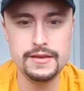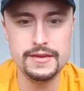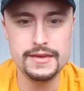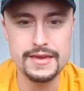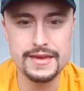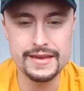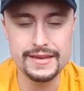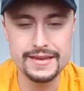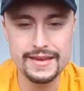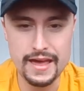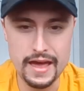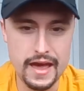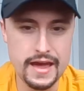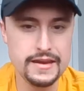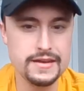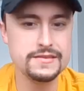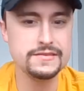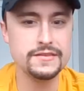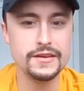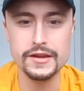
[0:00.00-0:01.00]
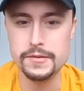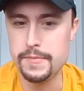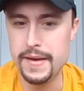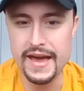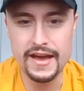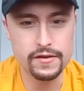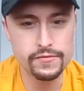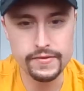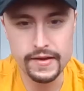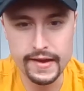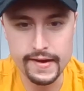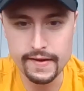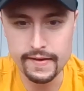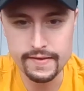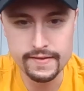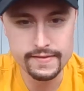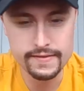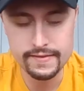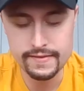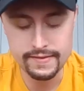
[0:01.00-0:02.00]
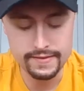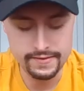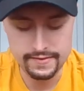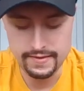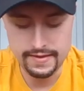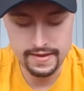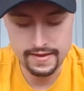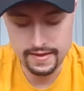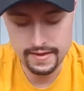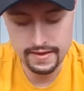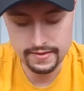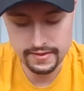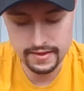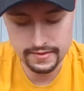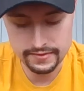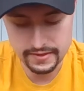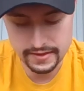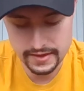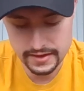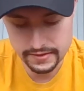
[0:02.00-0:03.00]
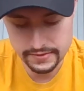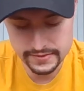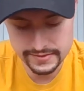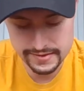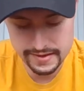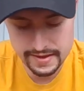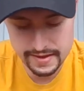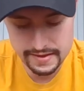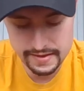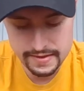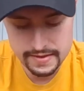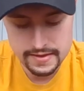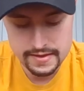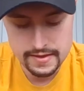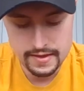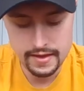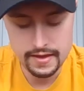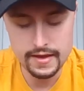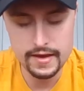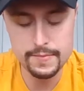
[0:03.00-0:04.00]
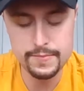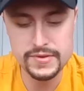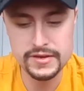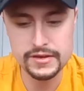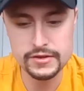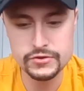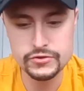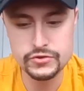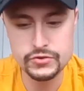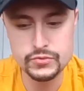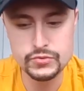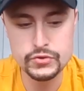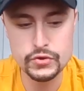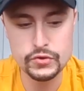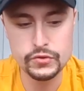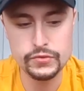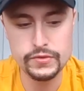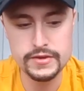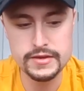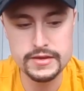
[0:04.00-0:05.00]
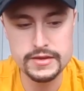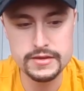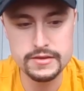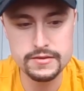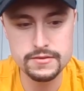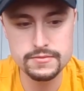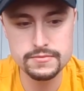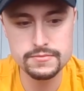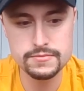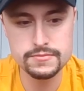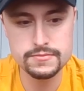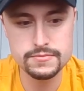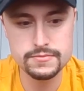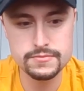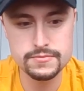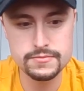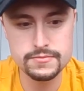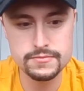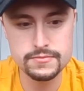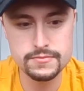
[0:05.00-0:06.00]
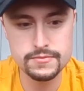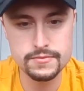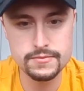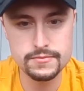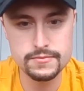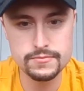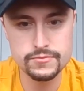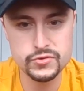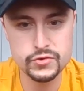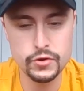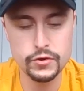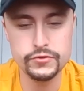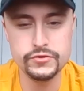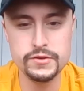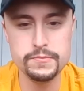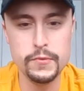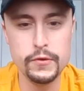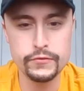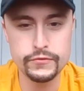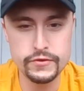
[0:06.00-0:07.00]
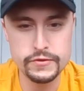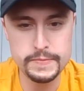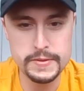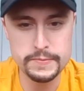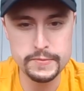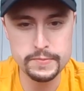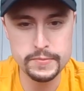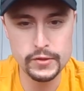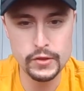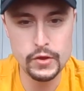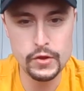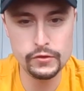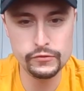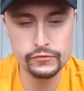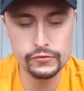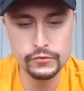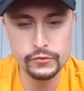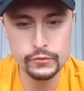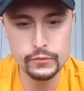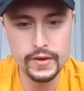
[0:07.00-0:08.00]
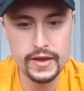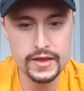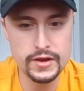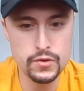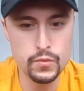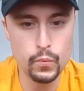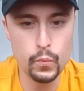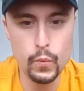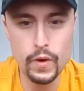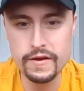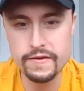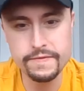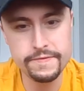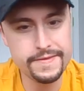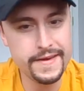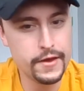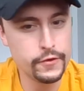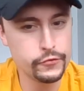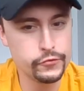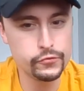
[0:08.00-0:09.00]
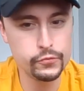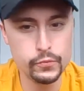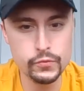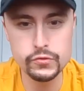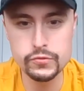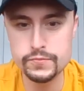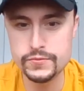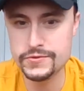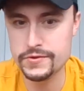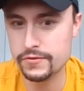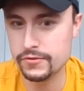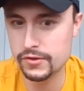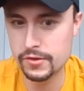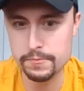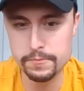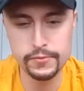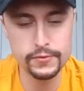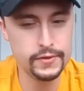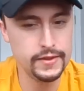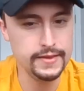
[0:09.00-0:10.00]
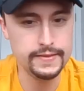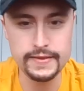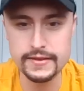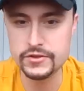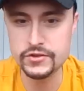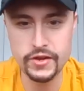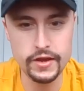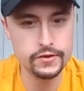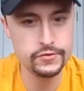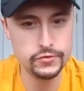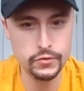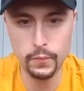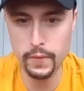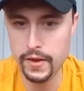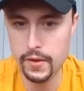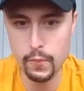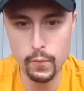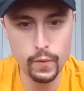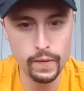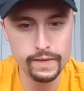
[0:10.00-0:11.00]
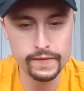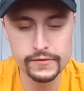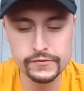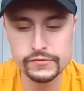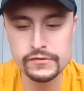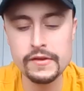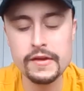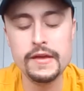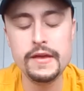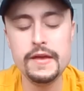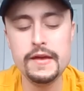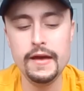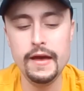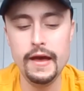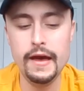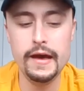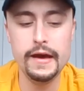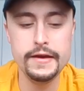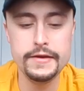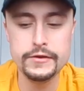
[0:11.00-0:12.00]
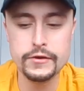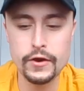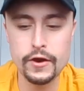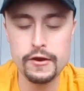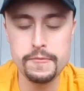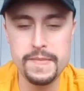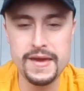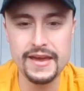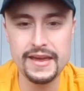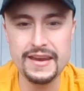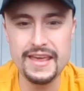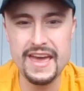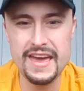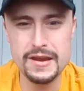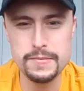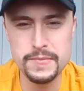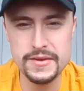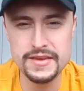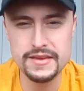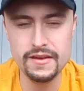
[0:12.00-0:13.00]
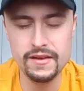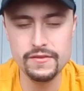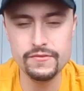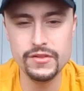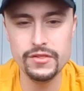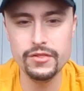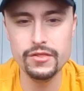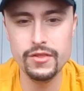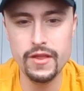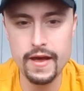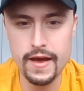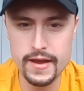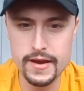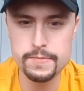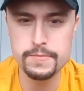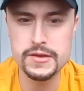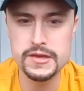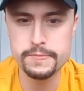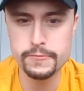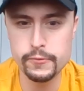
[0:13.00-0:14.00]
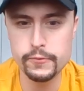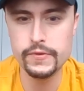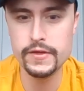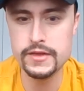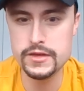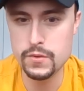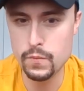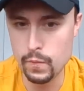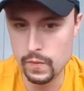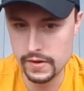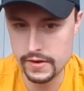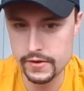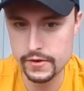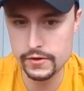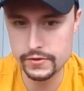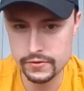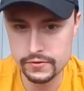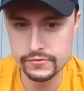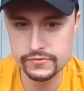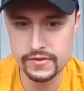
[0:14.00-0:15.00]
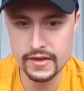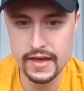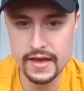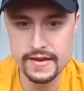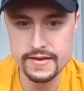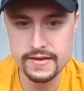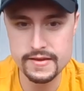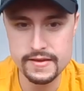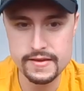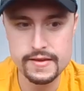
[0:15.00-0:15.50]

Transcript: it kind of is going to backfire at the end of the day, because you took the church that most of these people belong to, and in one foul swoop, just completely changed the way it works. You're going to make an enemy of a lot of people that you wanted on your side.